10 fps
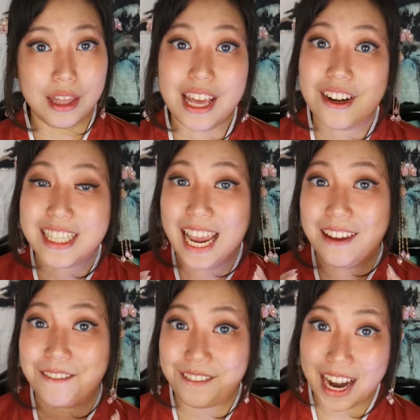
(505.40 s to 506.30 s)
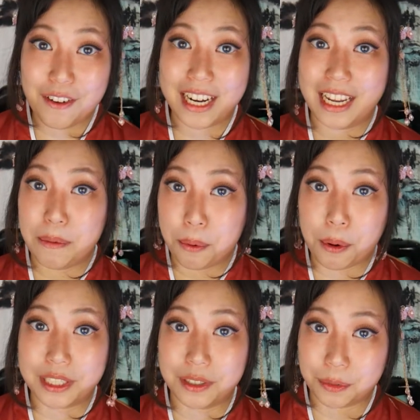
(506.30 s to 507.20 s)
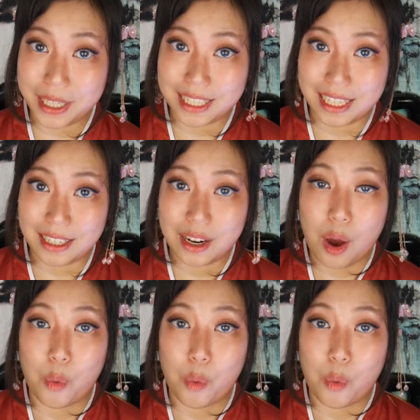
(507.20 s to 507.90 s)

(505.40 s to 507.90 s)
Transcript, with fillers: There's a very important reason